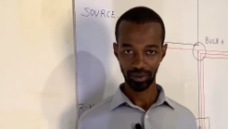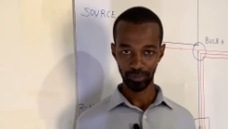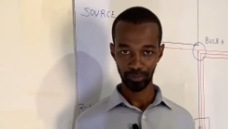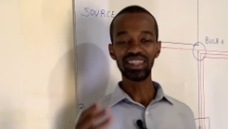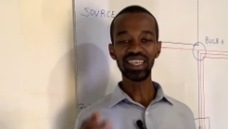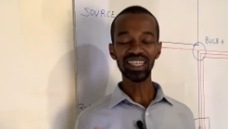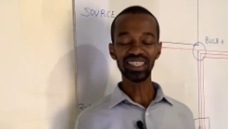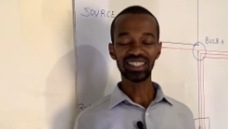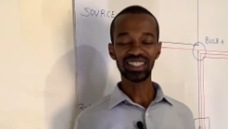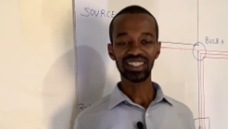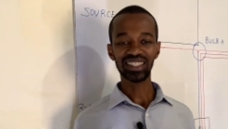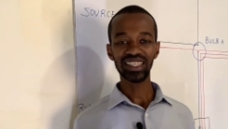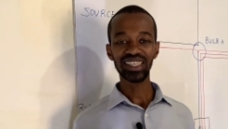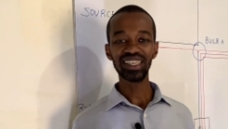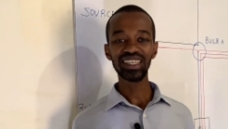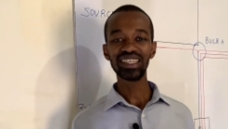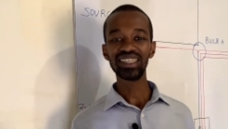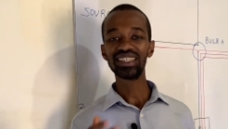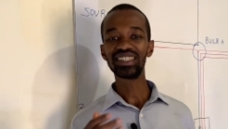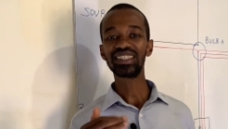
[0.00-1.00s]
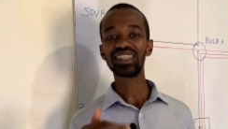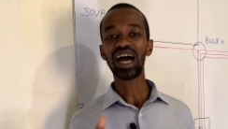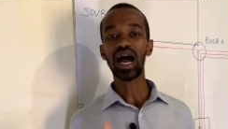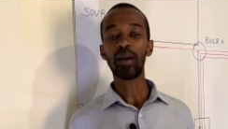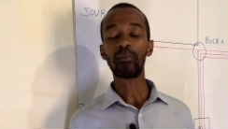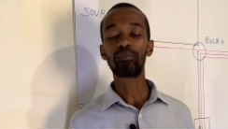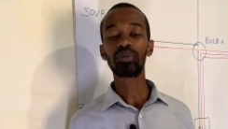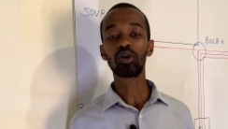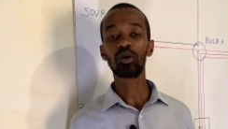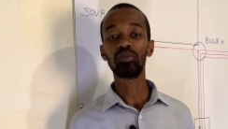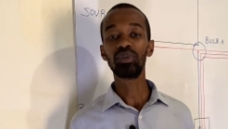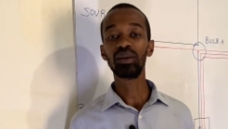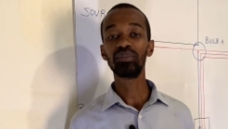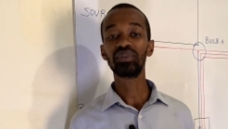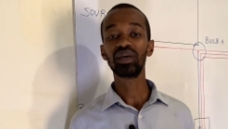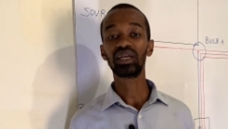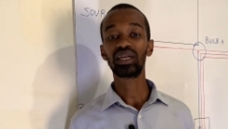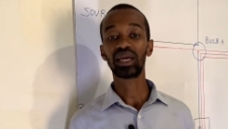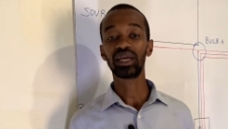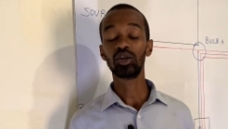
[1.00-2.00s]
This is a problem
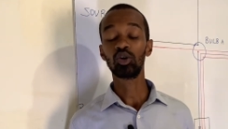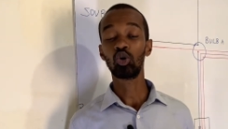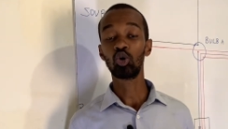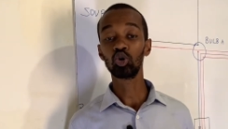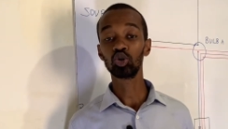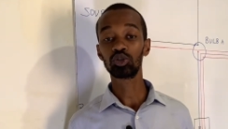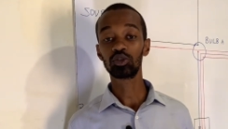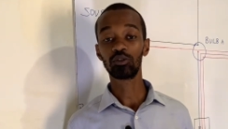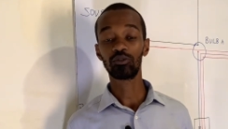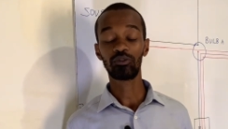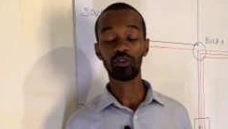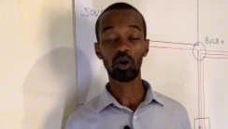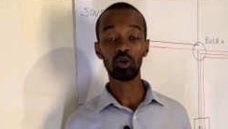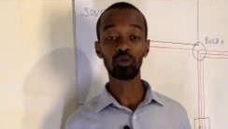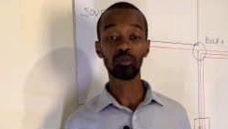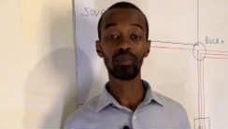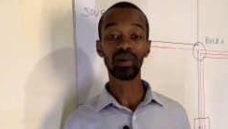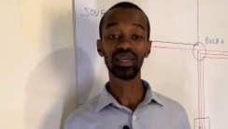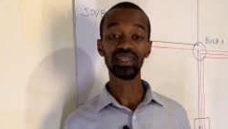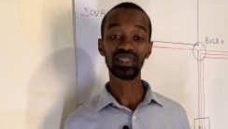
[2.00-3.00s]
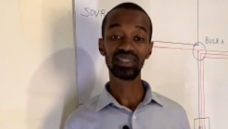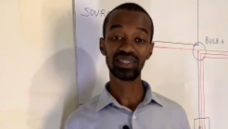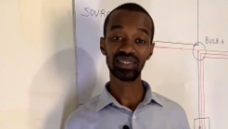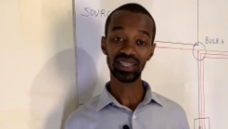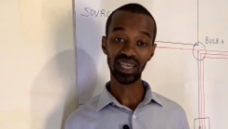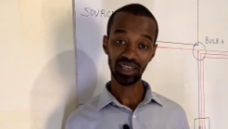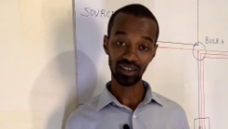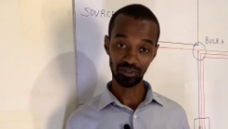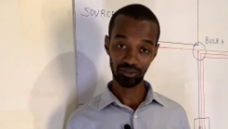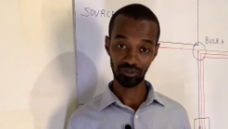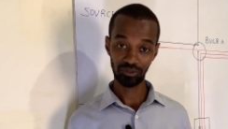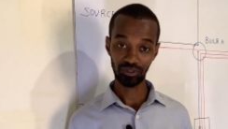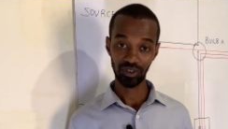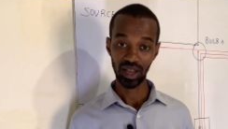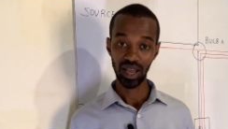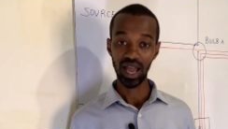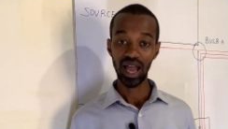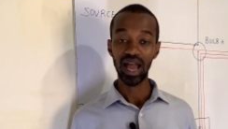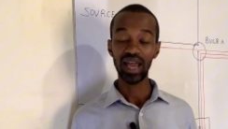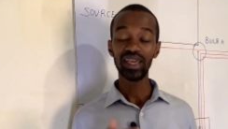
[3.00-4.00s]
that I also found myself
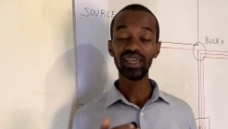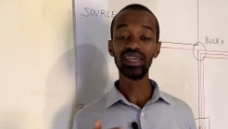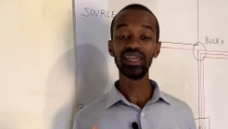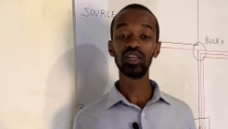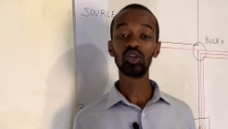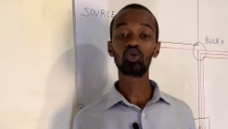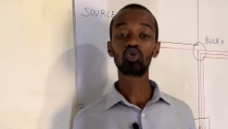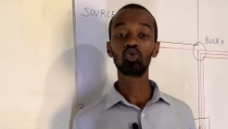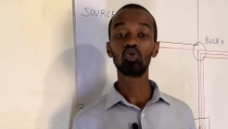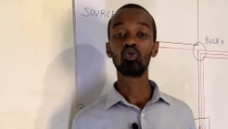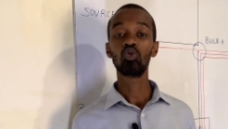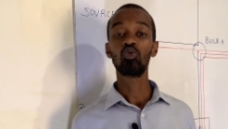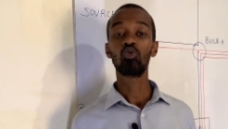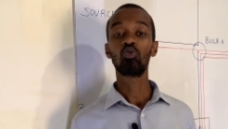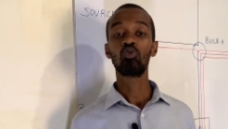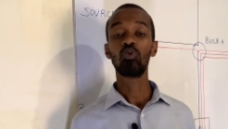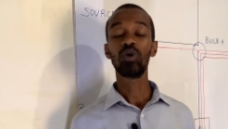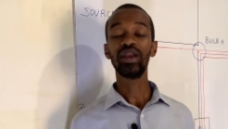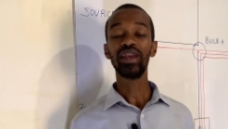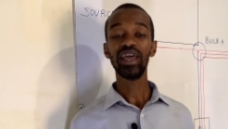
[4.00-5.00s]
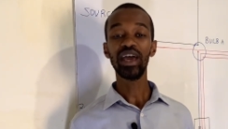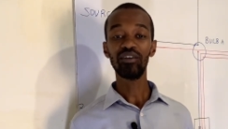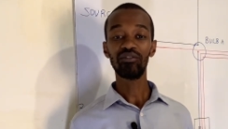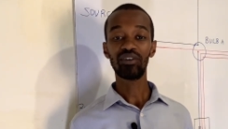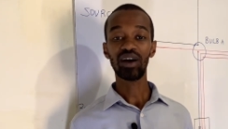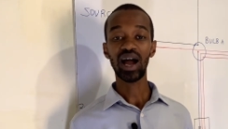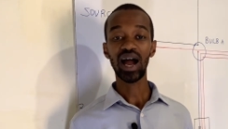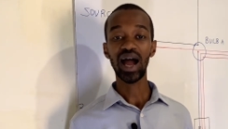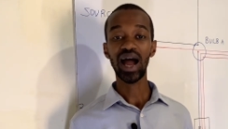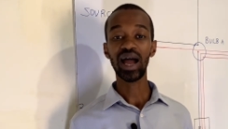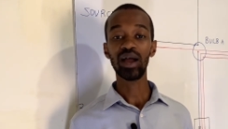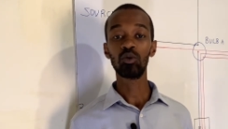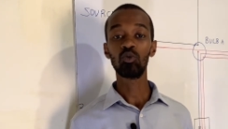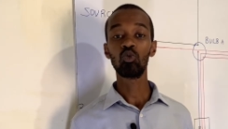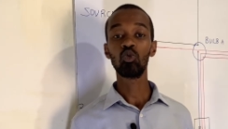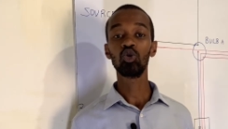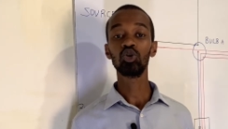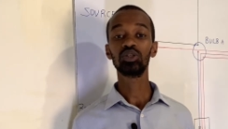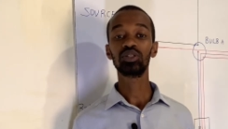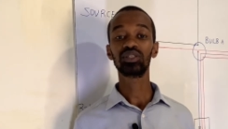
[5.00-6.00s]
into whenever I
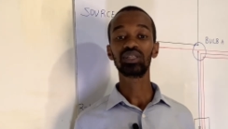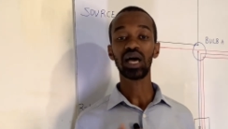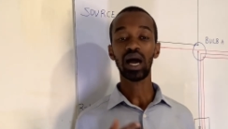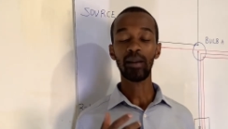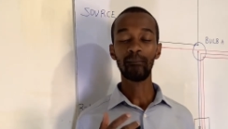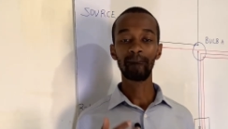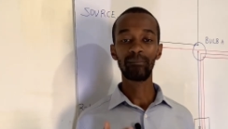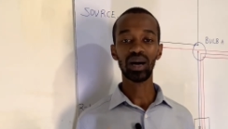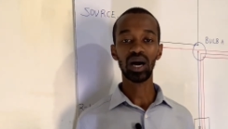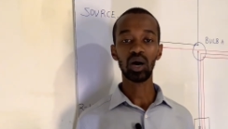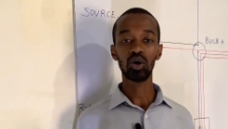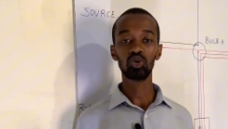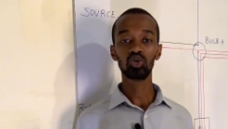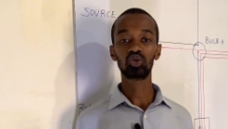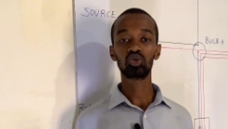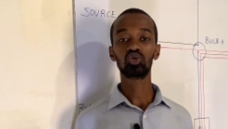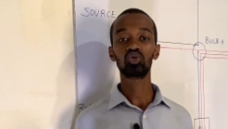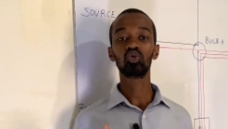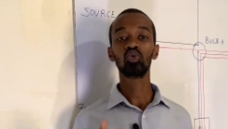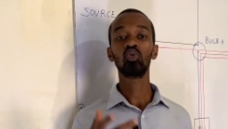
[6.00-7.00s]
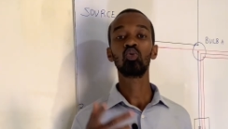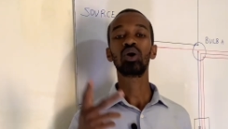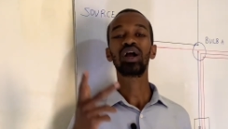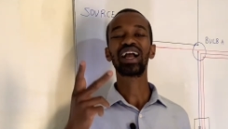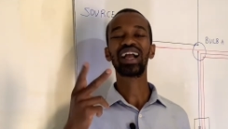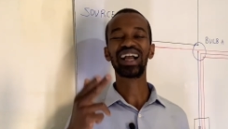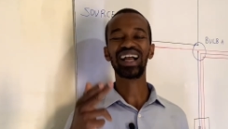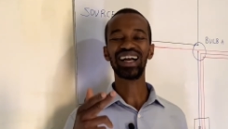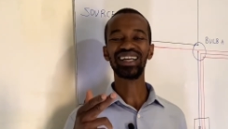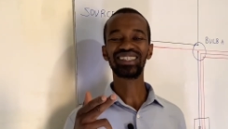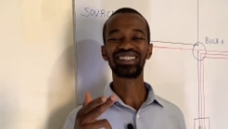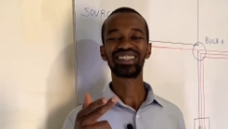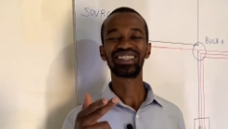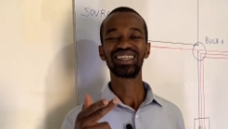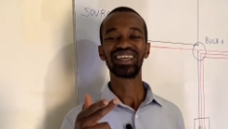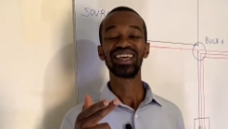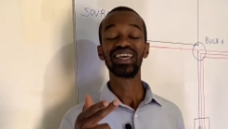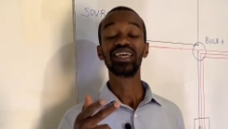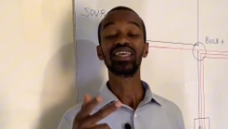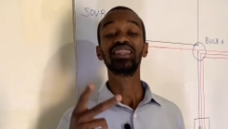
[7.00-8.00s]
was about to cut
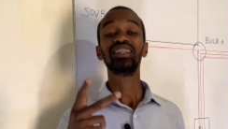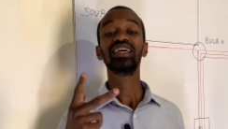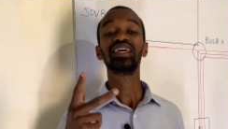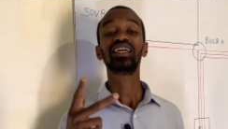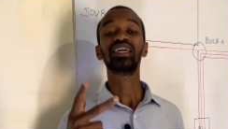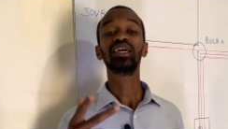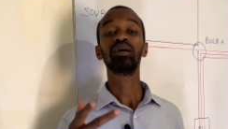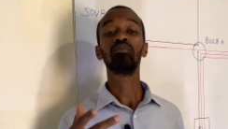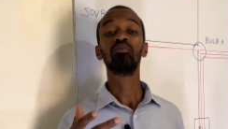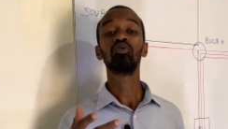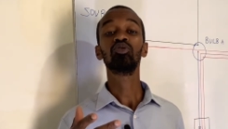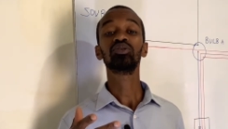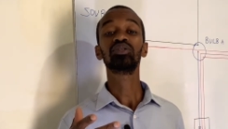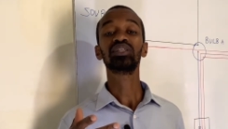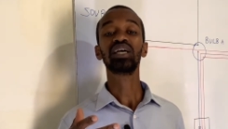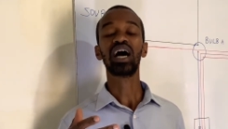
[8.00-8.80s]
the cables